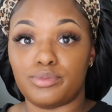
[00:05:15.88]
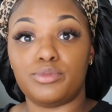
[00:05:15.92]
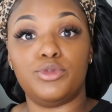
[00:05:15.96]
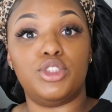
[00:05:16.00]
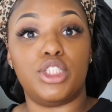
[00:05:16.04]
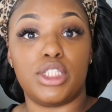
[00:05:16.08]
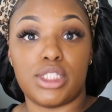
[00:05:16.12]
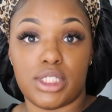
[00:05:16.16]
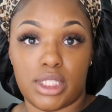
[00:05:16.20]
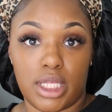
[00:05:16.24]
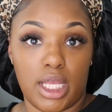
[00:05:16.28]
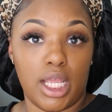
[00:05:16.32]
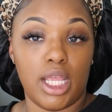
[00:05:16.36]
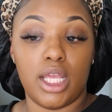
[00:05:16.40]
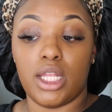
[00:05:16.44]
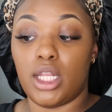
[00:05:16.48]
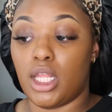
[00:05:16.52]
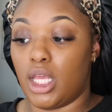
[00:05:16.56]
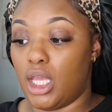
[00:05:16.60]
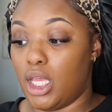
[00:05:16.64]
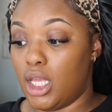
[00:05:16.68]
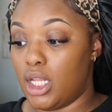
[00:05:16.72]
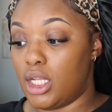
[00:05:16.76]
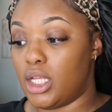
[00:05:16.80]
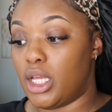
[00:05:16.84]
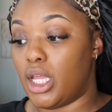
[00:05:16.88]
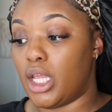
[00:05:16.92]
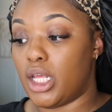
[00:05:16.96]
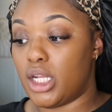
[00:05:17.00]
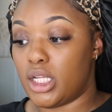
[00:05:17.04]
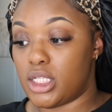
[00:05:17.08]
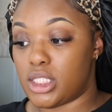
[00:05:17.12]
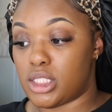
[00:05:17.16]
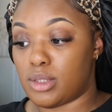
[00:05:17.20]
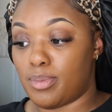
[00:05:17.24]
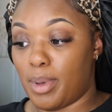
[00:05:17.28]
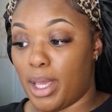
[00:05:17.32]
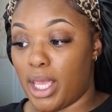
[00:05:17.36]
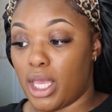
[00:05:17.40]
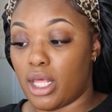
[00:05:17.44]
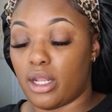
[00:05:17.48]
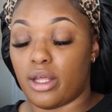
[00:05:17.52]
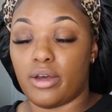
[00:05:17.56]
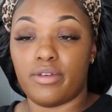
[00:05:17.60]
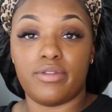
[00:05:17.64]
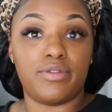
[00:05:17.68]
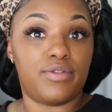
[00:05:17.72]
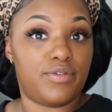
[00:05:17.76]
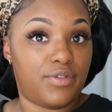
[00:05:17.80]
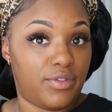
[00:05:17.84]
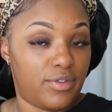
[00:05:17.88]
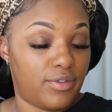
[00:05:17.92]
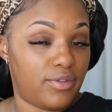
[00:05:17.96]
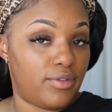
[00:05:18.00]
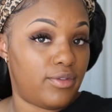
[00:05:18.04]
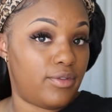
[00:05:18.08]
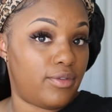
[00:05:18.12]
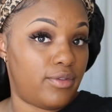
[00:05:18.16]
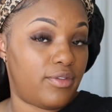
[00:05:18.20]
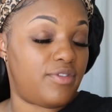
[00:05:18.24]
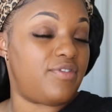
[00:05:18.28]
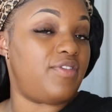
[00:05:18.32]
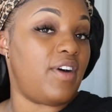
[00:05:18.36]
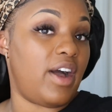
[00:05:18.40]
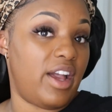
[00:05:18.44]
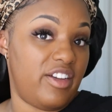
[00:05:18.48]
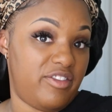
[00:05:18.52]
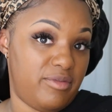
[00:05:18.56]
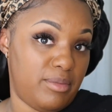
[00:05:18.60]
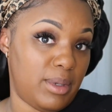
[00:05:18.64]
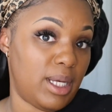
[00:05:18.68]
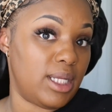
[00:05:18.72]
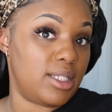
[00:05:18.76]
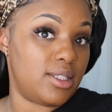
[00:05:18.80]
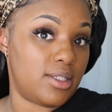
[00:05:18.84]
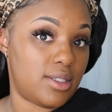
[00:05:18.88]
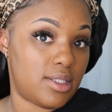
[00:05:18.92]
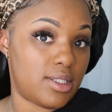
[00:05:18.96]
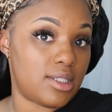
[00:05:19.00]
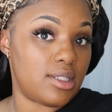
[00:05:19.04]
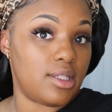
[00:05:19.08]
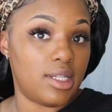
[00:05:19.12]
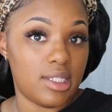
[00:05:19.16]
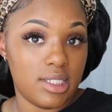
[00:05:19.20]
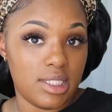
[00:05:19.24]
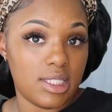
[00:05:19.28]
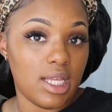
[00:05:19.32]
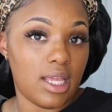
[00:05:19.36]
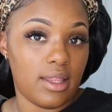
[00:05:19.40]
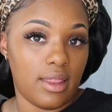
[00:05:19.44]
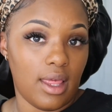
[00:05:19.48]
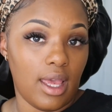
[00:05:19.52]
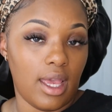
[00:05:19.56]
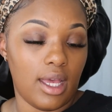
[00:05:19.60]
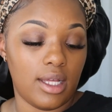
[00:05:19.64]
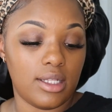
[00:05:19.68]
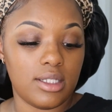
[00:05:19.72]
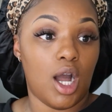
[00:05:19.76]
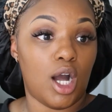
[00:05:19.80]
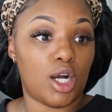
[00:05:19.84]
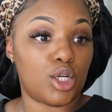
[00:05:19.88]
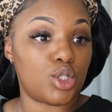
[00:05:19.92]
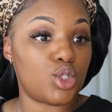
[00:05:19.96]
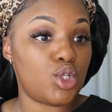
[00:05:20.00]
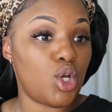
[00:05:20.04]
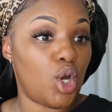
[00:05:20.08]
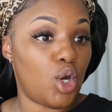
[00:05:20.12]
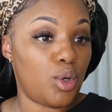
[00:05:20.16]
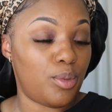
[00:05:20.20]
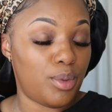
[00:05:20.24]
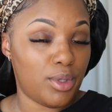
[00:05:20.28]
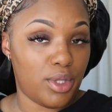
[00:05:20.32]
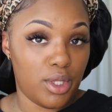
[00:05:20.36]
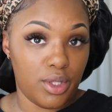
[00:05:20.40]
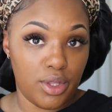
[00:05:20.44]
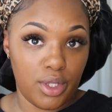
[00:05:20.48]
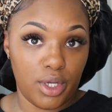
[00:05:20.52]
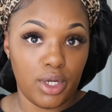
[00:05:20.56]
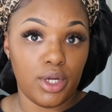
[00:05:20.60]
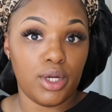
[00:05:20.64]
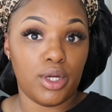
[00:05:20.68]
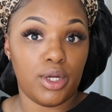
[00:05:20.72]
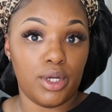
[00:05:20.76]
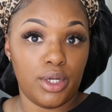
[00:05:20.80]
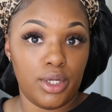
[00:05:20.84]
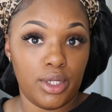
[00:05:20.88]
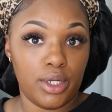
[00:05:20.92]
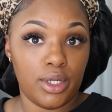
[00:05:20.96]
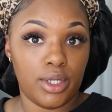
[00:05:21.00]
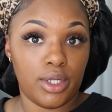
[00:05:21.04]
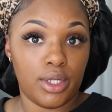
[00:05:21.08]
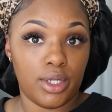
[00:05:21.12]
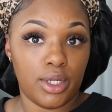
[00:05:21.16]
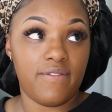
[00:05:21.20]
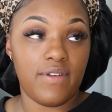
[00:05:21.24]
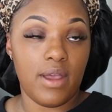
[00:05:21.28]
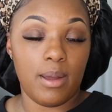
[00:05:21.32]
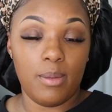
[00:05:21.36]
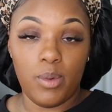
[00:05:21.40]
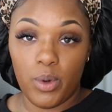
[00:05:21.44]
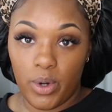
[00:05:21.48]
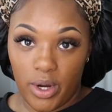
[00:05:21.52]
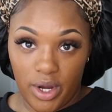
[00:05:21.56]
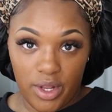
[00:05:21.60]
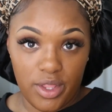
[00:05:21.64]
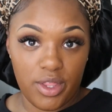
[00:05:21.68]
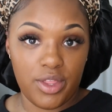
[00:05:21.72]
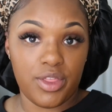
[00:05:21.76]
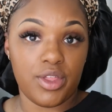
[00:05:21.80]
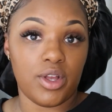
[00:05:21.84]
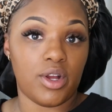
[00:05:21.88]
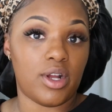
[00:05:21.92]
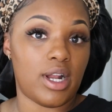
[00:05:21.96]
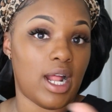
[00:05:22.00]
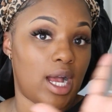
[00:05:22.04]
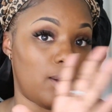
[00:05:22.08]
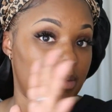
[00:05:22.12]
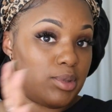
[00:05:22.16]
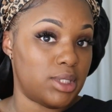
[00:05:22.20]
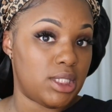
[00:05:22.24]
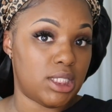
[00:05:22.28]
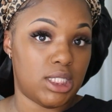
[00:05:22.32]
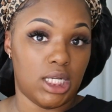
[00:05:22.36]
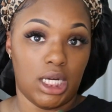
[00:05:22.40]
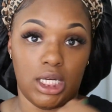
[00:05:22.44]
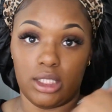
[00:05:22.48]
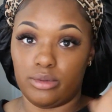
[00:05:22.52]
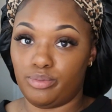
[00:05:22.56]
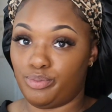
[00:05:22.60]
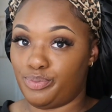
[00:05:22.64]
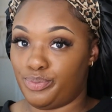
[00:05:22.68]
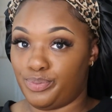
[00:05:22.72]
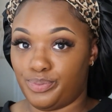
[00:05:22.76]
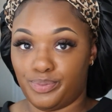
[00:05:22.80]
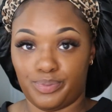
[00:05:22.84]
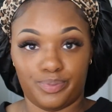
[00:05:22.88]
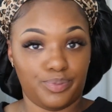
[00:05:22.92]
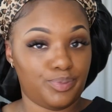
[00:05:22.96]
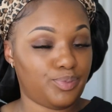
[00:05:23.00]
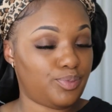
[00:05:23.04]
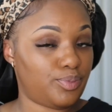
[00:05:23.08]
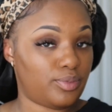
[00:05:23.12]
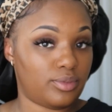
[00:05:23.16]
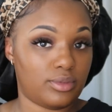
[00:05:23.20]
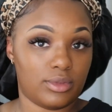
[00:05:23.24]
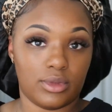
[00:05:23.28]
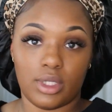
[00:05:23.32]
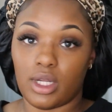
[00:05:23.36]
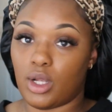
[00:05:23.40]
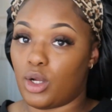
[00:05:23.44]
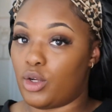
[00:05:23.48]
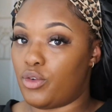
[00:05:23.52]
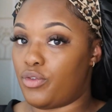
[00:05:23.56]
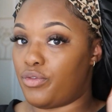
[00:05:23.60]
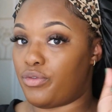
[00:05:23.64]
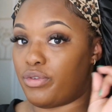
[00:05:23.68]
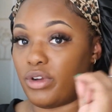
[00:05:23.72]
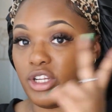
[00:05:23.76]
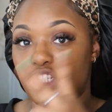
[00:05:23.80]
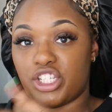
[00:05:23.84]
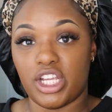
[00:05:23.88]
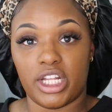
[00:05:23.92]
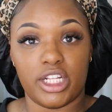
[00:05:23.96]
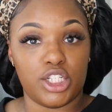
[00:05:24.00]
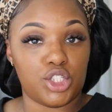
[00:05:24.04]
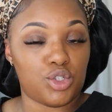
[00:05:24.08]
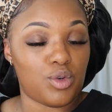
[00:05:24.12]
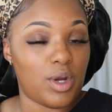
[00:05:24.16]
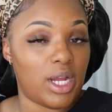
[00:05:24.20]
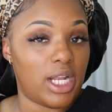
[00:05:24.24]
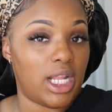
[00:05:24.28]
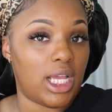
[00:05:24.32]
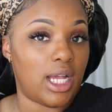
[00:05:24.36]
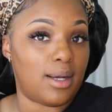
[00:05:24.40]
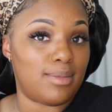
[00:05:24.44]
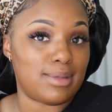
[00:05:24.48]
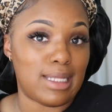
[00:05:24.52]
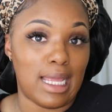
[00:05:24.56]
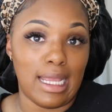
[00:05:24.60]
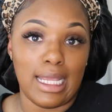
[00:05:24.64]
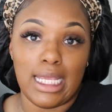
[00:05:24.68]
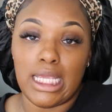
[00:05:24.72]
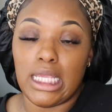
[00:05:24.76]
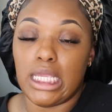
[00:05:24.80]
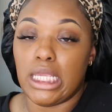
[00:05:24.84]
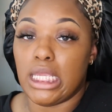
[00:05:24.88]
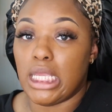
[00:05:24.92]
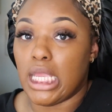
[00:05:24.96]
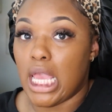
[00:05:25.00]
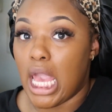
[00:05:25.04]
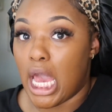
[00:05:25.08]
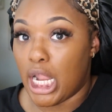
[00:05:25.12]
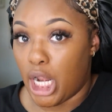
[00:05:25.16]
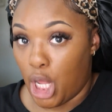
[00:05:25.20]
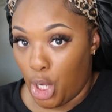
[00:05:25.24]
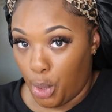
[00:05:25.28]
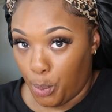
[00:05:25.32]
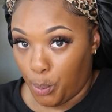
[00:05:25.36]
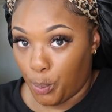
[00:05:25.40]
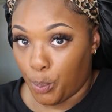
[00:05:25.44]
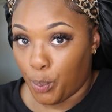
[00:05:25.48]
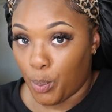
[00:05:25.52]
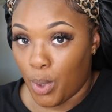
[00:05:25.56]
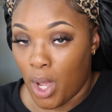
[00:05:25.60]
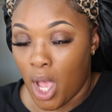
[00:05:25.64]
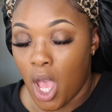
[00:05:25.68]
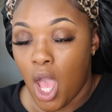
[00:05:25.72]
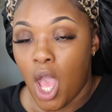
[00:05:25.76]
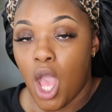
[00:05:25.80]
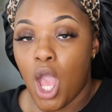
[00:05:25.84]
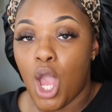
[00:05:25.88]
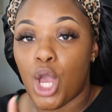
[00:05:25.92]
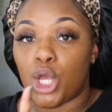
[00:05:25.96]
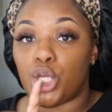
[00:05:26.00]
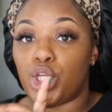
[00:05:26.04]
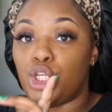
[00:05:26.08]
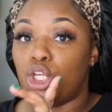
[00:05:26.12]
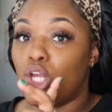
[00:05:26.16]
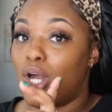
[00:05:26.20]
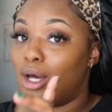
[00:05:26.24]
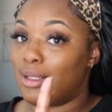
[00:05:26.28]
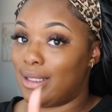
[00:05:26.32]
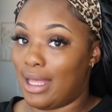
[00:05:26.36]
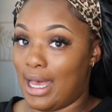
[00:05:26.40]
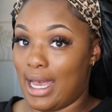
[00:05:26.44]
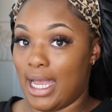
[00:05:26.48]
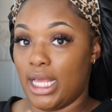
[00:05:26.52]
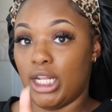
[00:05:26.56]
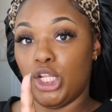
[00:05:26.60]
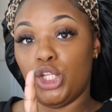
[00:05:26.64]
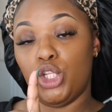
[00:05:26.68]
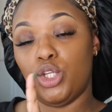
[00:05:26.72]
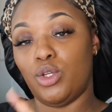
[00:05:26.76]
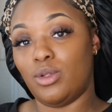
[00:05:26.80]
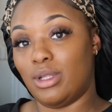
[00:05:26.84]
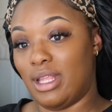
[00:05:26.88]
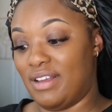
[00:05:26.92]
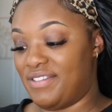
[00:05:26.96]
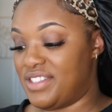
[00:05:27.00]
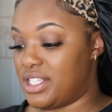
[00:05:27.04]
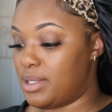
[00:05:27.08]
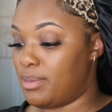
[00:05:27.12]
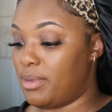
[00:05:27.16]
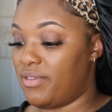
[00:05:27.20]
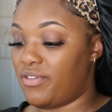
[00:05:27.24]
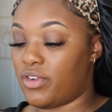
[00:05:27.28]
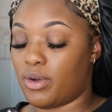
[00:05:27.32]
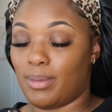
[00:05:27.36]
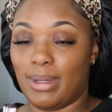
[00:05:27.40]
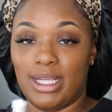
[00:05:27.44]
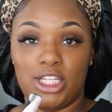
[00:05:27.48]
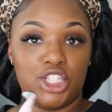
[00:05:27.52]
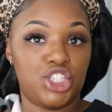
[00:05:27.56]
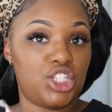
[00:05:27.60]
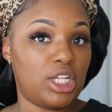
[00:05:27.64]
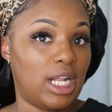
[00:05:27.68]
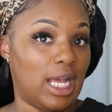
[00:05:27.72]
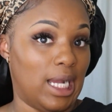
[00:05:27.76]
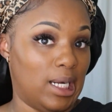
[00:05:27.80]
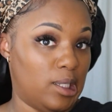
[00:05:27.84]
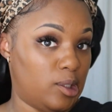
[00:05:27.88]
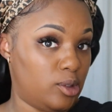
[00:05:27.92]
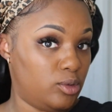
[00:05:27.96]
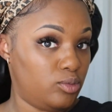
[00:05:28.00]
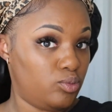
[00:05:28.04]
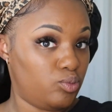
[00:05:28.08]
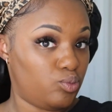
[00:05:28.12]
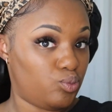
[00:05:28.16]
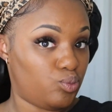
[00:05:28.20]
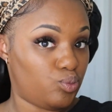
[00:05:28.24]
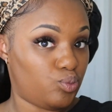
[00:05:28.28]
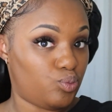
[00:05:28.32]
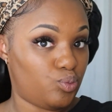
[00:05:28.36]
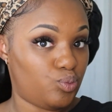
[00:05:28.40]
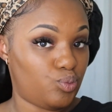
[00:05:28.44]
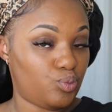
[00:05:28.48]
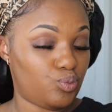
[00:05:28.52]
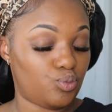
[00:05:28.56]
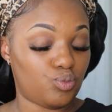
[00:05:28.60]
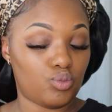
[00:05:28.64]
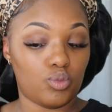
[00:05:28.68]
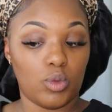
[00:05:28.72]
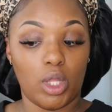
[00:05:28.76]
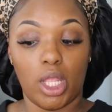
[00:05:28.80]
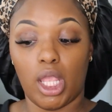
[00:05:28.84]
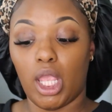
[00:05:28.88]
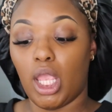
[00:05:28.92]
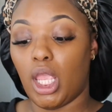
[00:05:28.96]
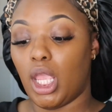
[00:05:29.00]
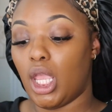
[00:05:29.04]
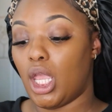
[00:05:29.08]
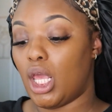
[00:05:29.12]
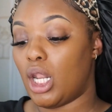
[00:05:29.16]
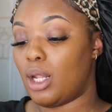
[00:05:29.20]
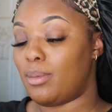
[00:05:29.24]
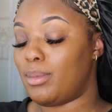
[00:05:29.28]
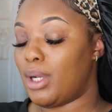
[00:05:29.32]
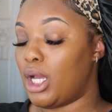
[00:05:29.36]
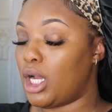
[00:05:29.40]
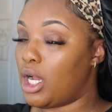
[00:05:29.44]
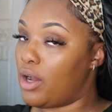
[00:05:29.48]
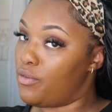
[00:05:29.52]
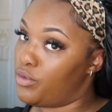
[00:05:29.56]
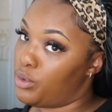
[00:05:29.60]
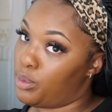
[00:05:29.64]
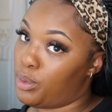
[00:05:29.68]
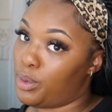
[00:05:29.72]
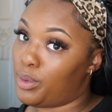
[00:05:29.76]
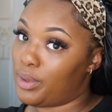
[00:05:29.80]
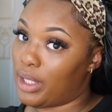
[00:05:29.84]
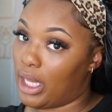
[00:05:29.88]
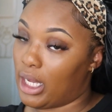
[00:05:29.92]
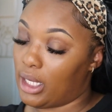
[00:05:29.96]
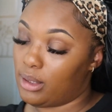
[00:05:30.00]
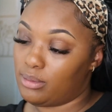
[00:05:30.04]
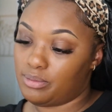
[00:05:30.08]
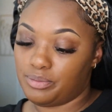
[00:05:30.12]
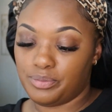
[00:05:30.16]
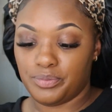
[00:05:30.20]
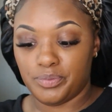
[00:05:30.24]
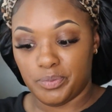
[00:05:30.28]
Just in a span of 5 months, let's say that. October the 3rd, February the 3rd, I was done. Fresh out of training, I was like, yeah, no. Y'all lied and you left some information out, and I'm not comfortable with that.